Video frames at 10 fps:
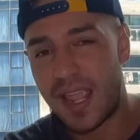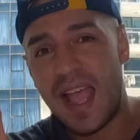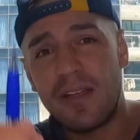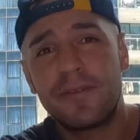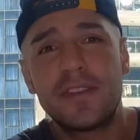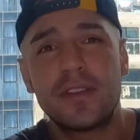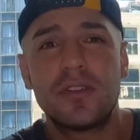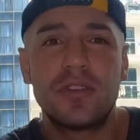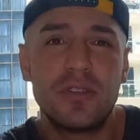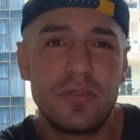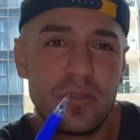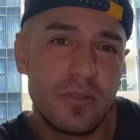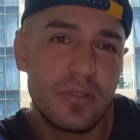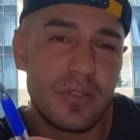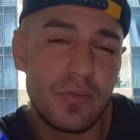After you
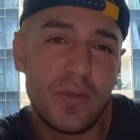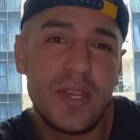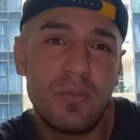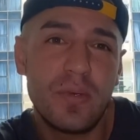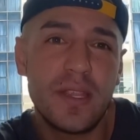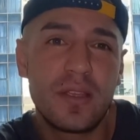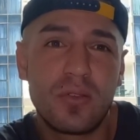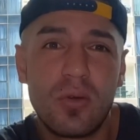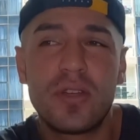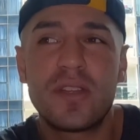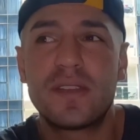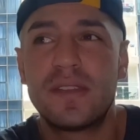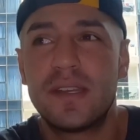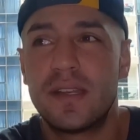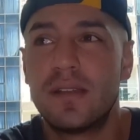do the 3-week
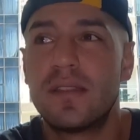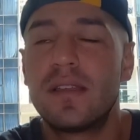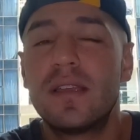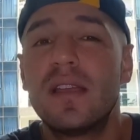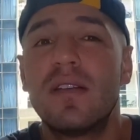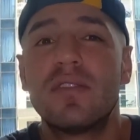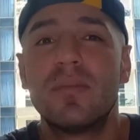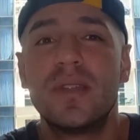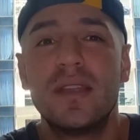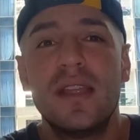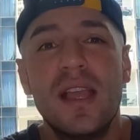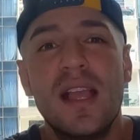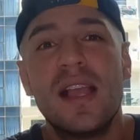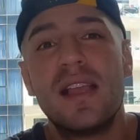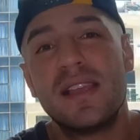quarantine, the government
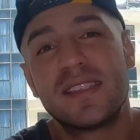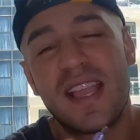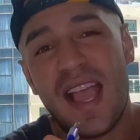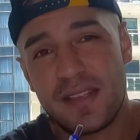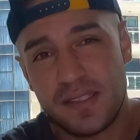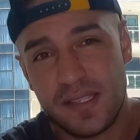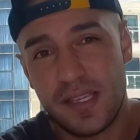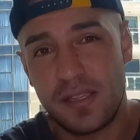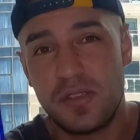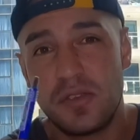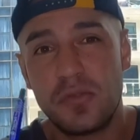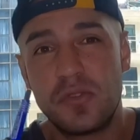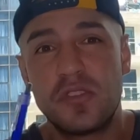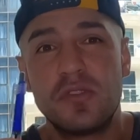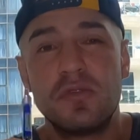is asking you
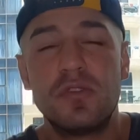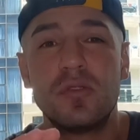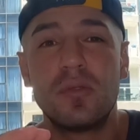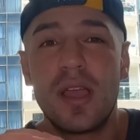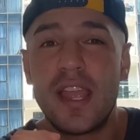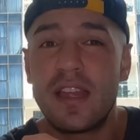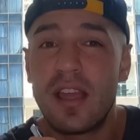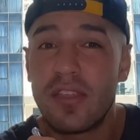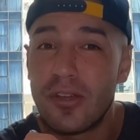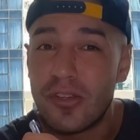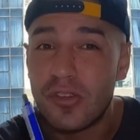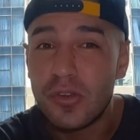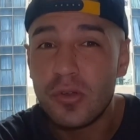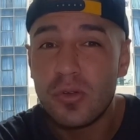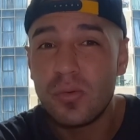to do another
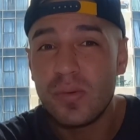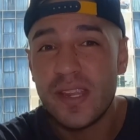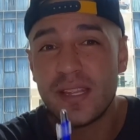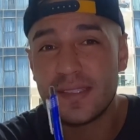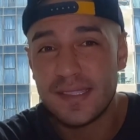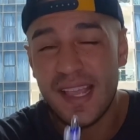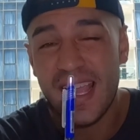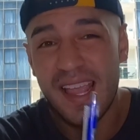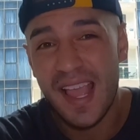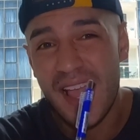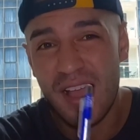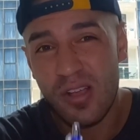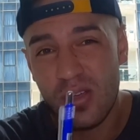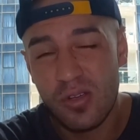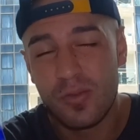2-week
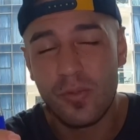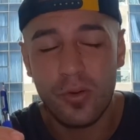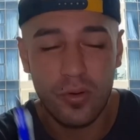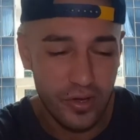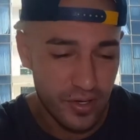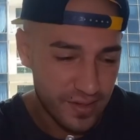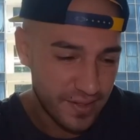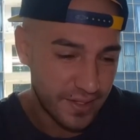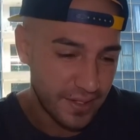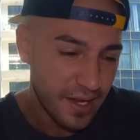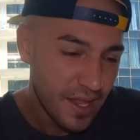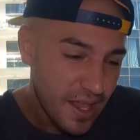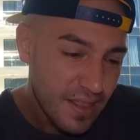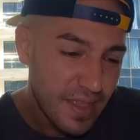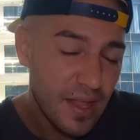stay-at-home quarantine.
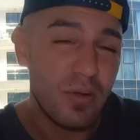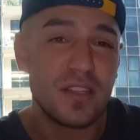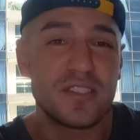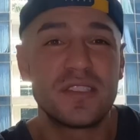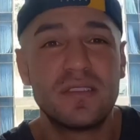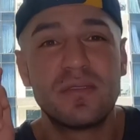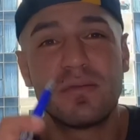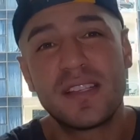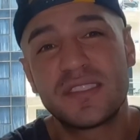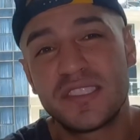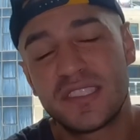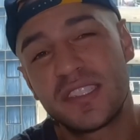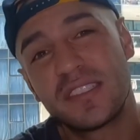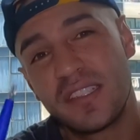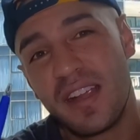They want you to
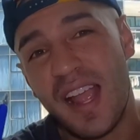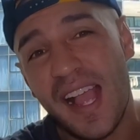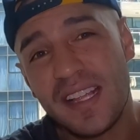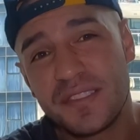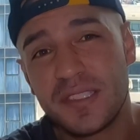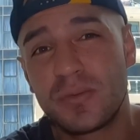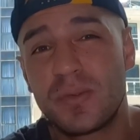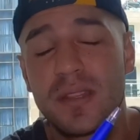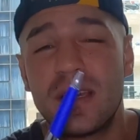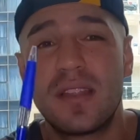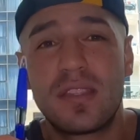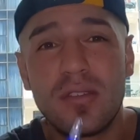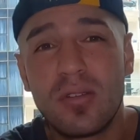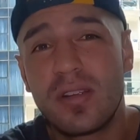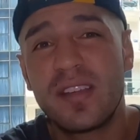register your address with
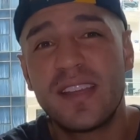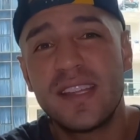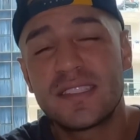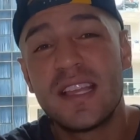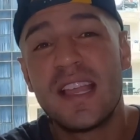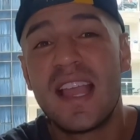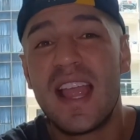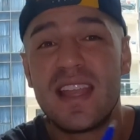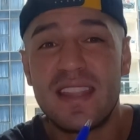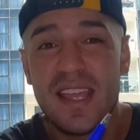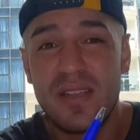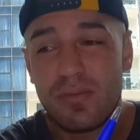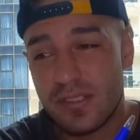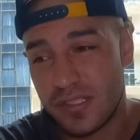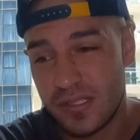authorities, and they
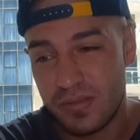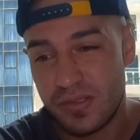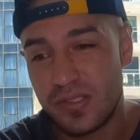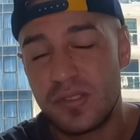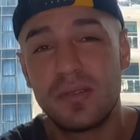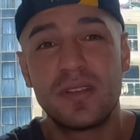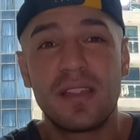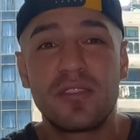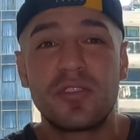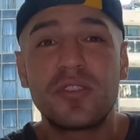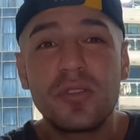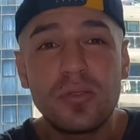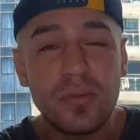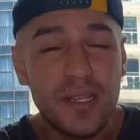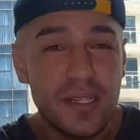want you to do another
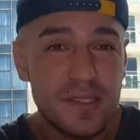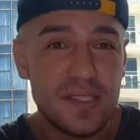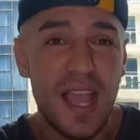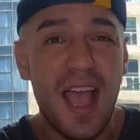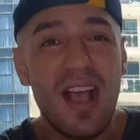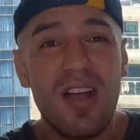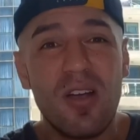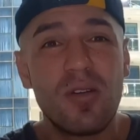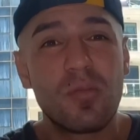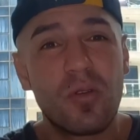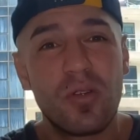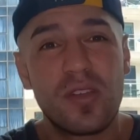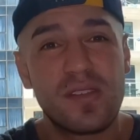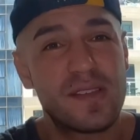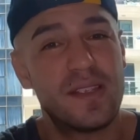2 weeks at-home
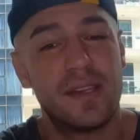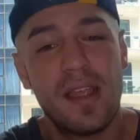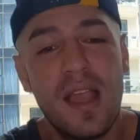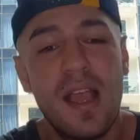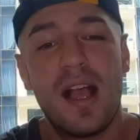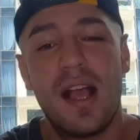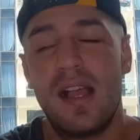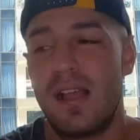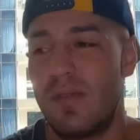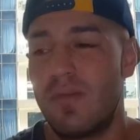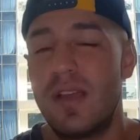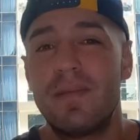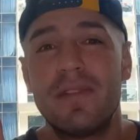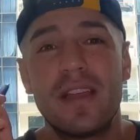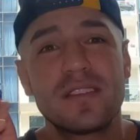quarantine.
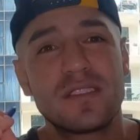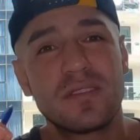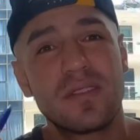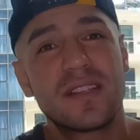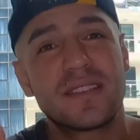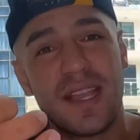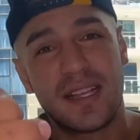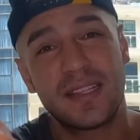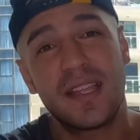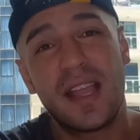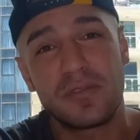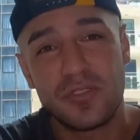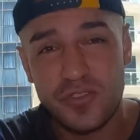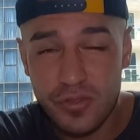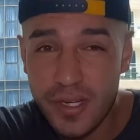I'm not sure exactly how
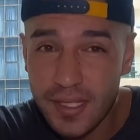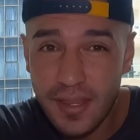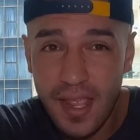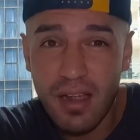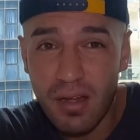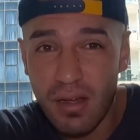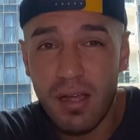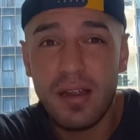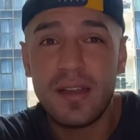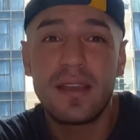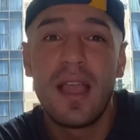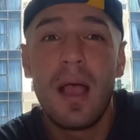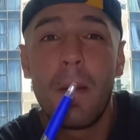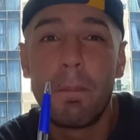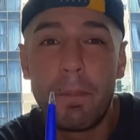strict they are on it,
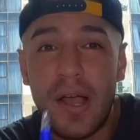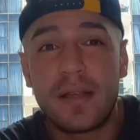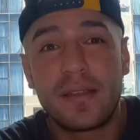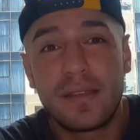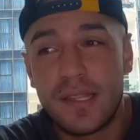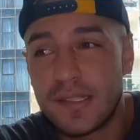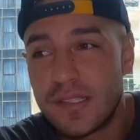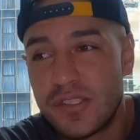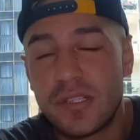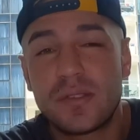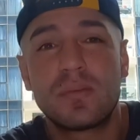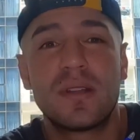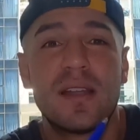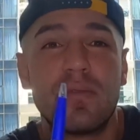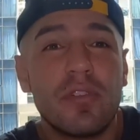but this is just
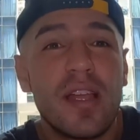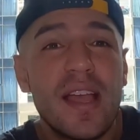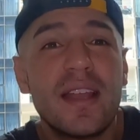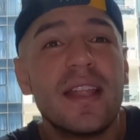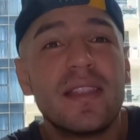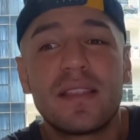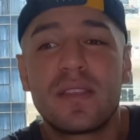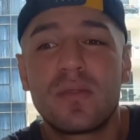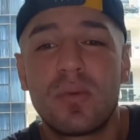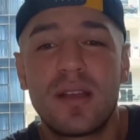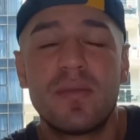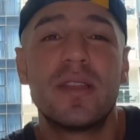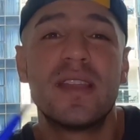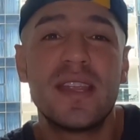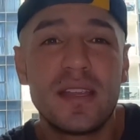what I've read, and this is what I've
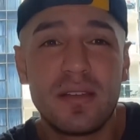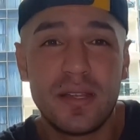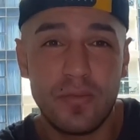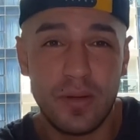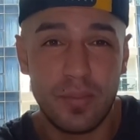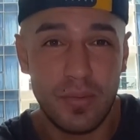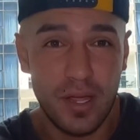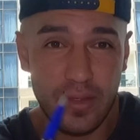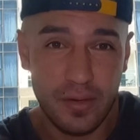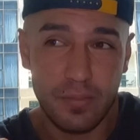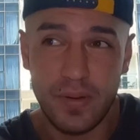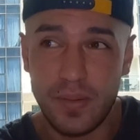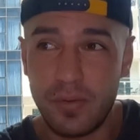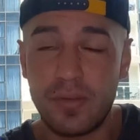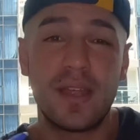been hearing from other
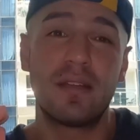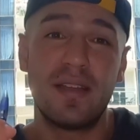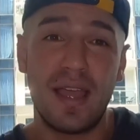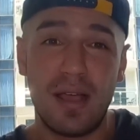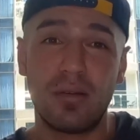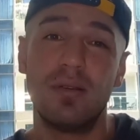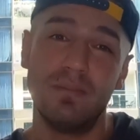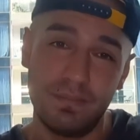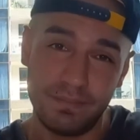people that are now